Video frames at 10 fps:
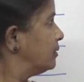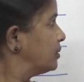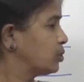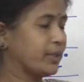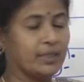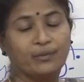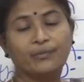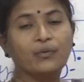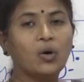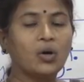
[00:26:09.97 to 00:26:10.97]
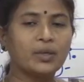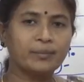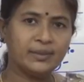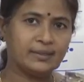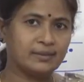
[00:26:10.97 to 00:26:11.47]
Sorry,
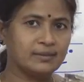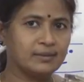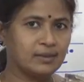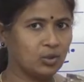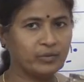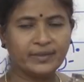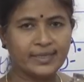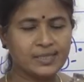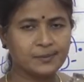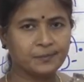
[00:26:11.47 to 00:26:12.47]
former. How do we write?